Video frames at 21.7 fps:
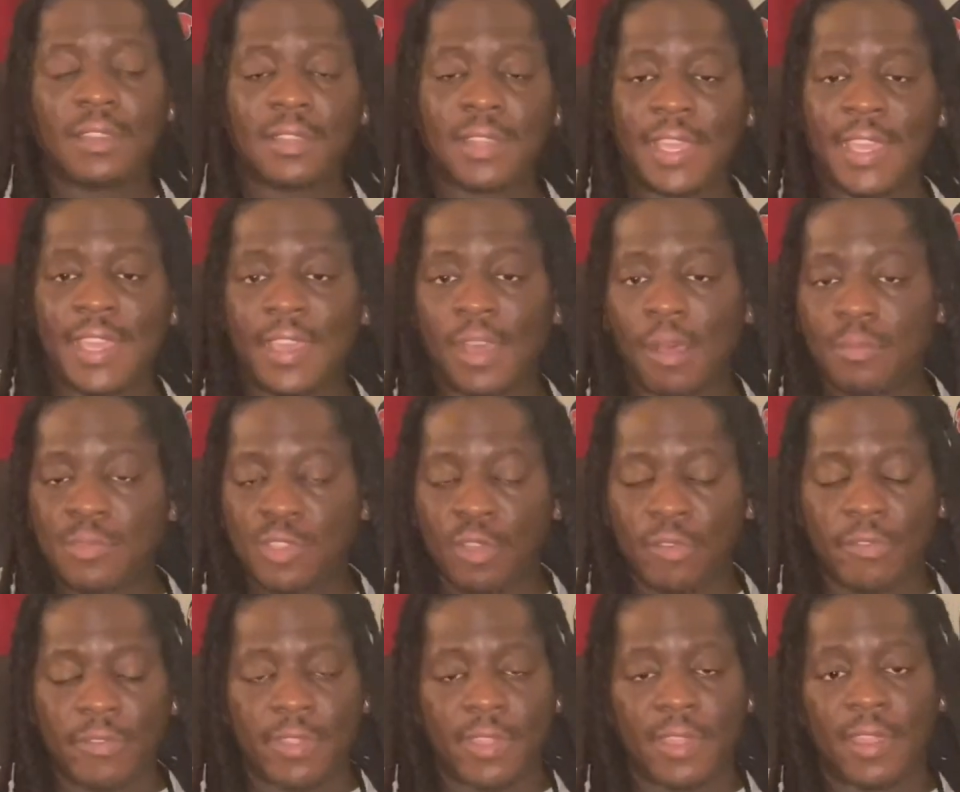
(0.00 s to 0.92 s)
He comes
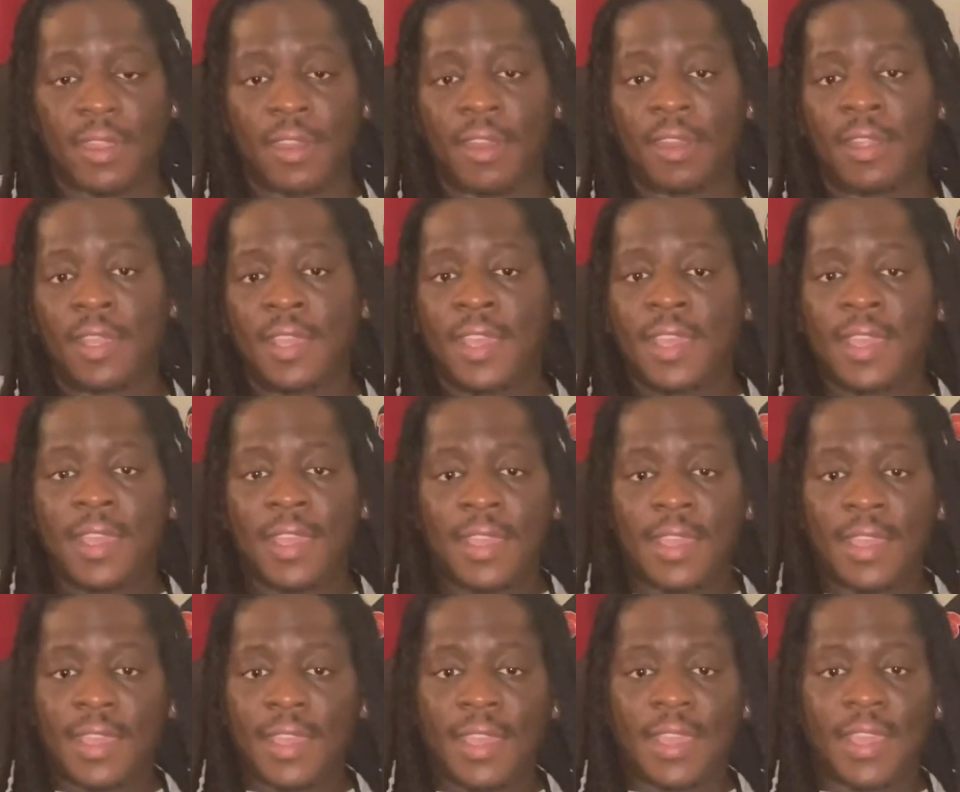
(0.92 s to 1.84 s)
over there.
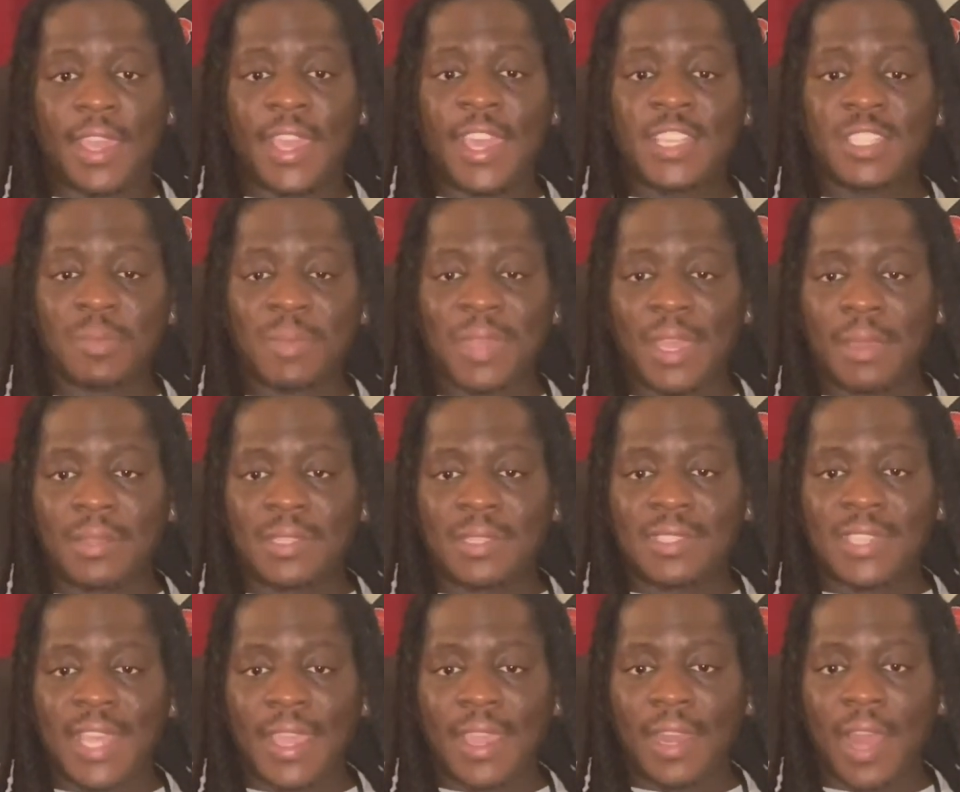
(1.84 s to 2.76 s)
He ends up getting
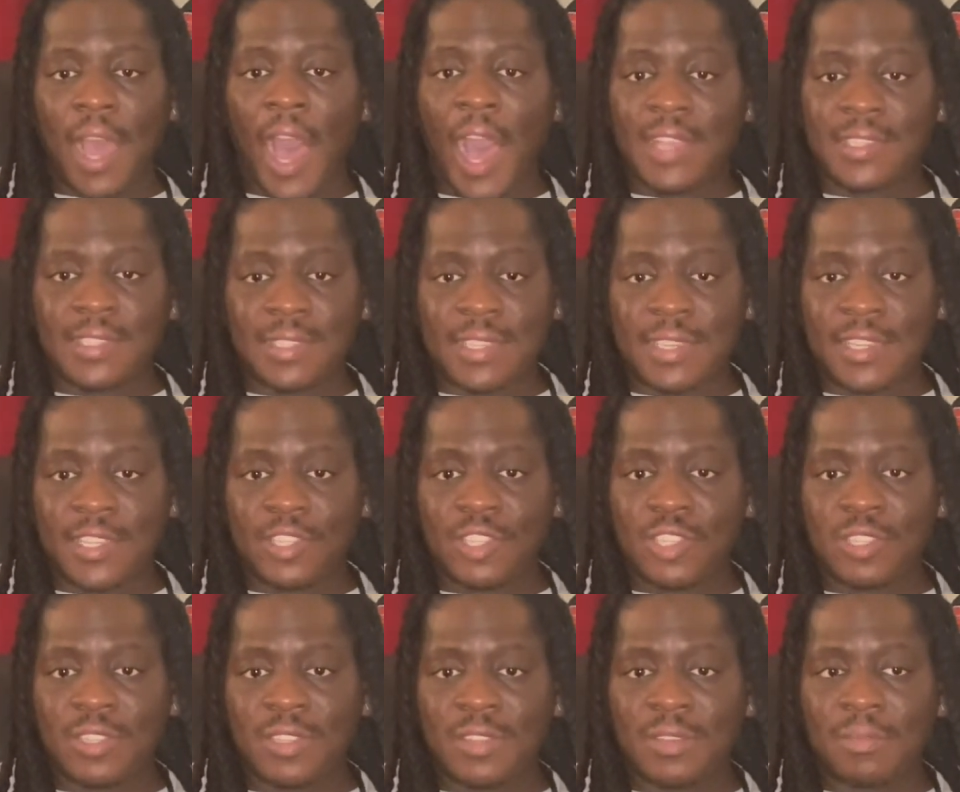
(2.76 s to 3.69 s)
taken
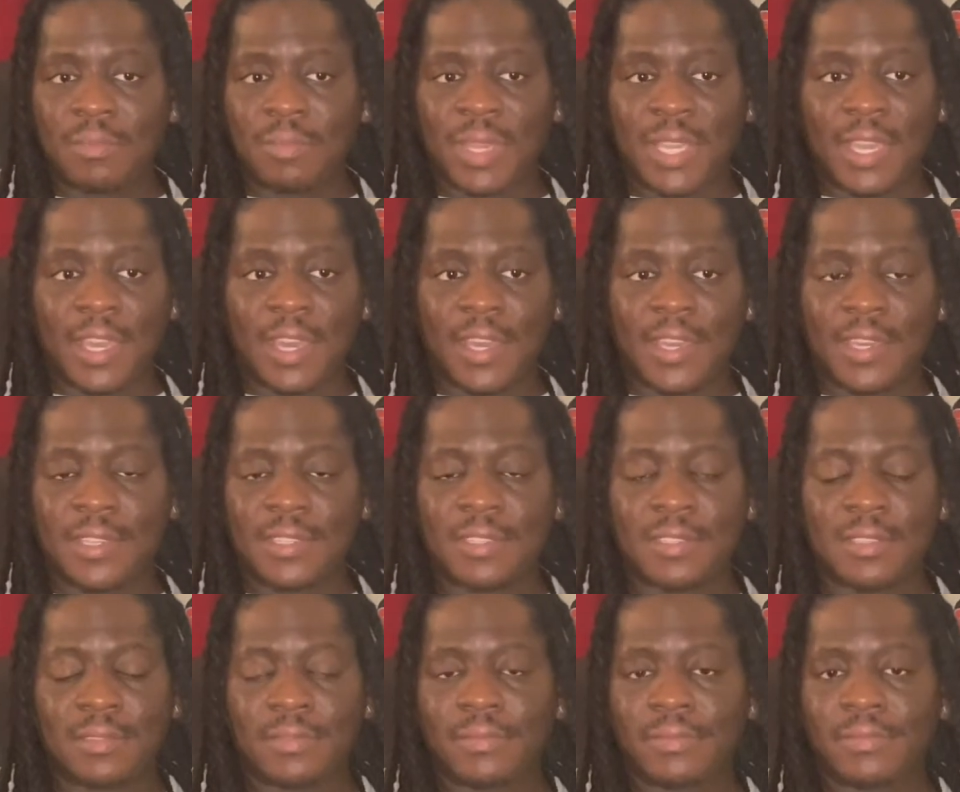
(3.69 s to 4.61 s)
hostage because
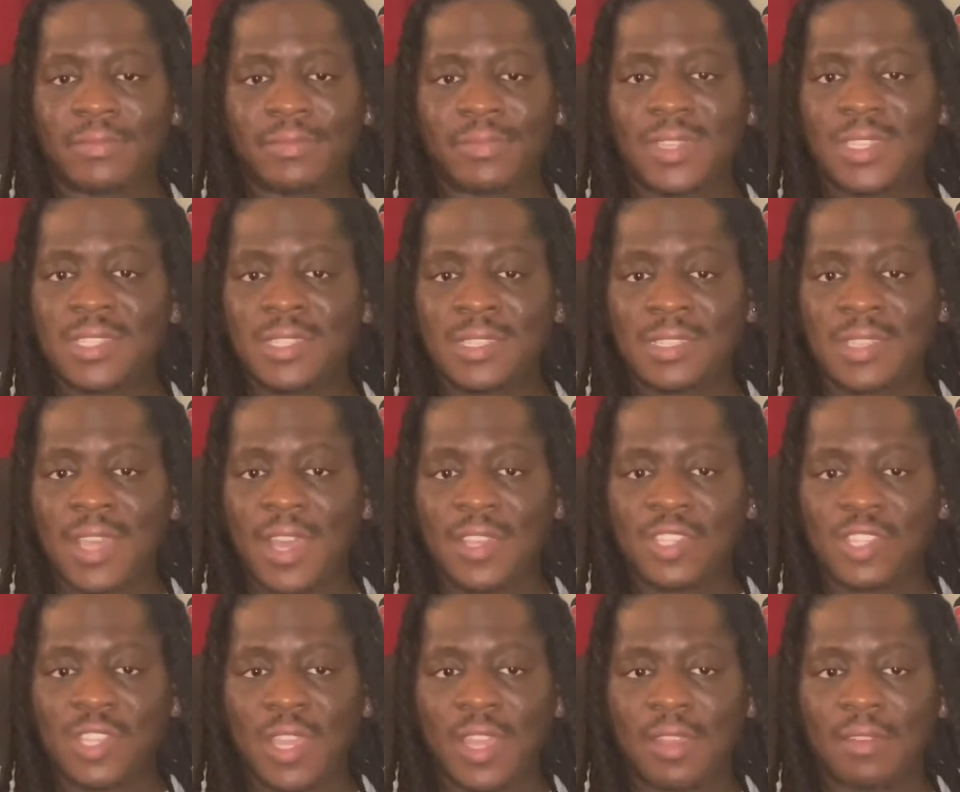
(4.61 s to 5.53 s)
this is not
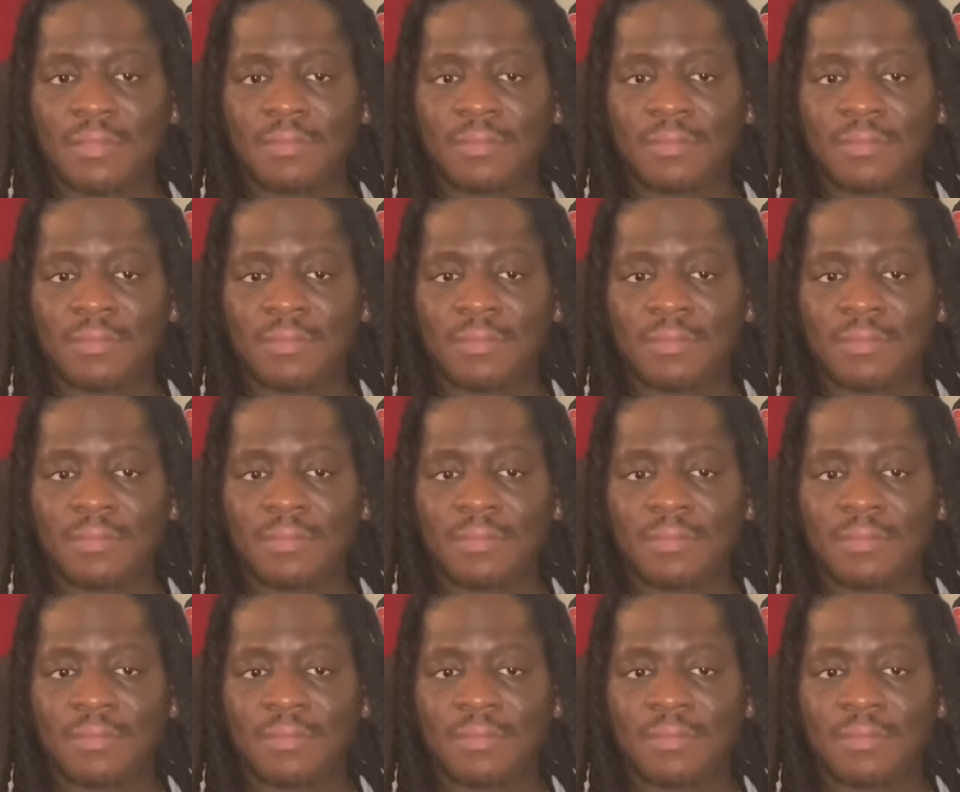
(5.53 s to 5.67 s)
Shane.